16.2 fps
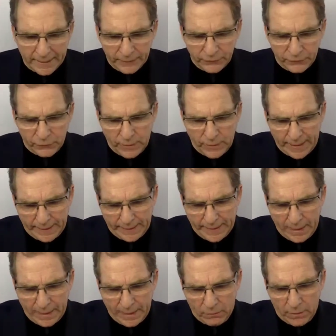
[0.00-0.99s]
is great.
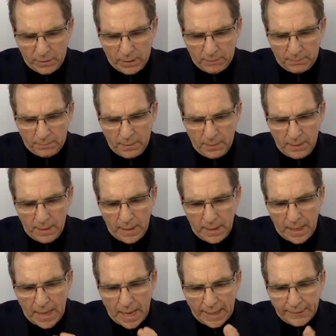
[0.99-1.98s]
Now, um,
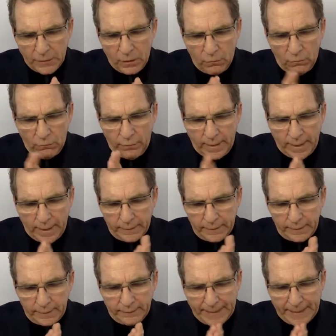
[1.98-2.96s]
I know that
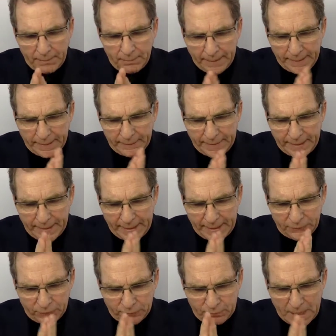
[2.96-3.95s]
that make that
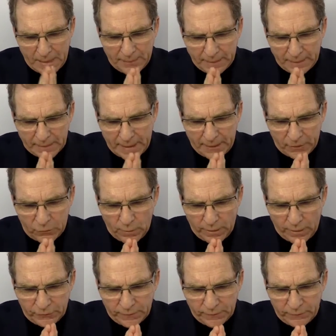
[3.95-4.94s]
answers probably a lot of
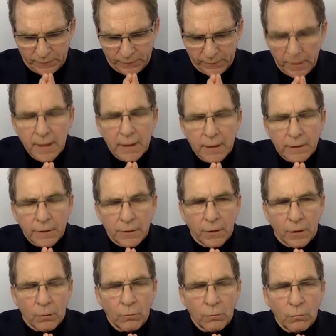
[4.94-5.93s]
questions and you
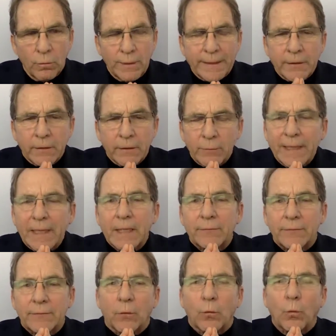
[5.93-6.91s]
know we we
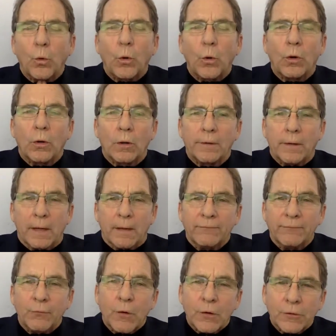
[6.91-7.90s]
live in a world
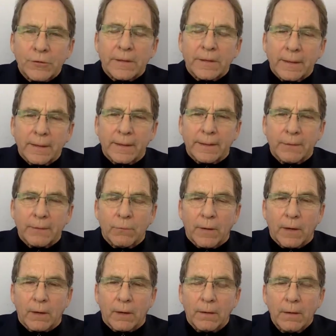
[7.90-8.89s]
unfortunately
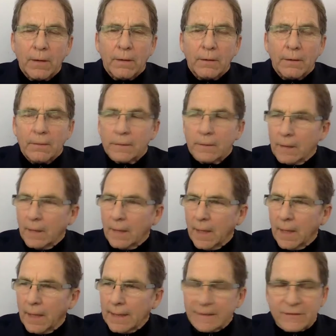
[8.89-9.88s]
where
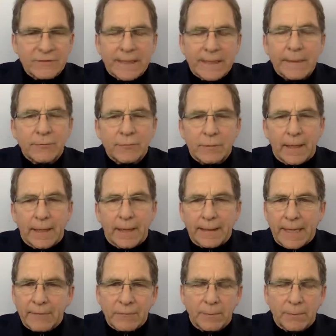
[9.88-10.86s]
uh, it seems like
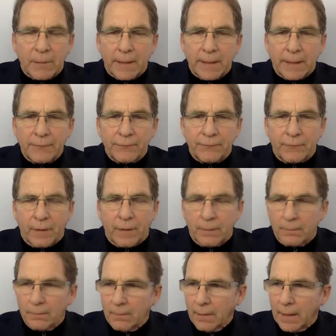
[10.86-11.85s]
everybody
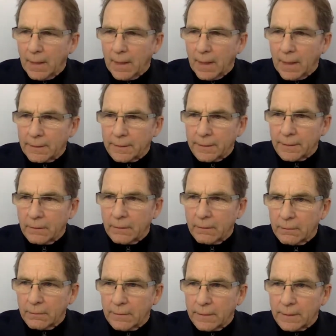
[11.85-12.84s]
from uh, you
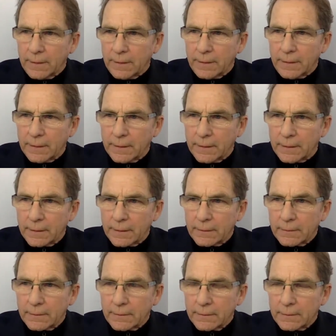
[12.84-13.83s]
know the
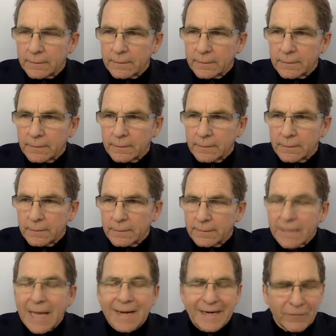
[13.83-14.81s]

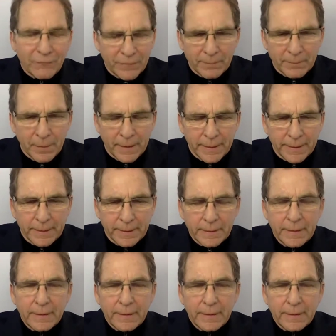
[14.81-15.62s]
uh, not everybody,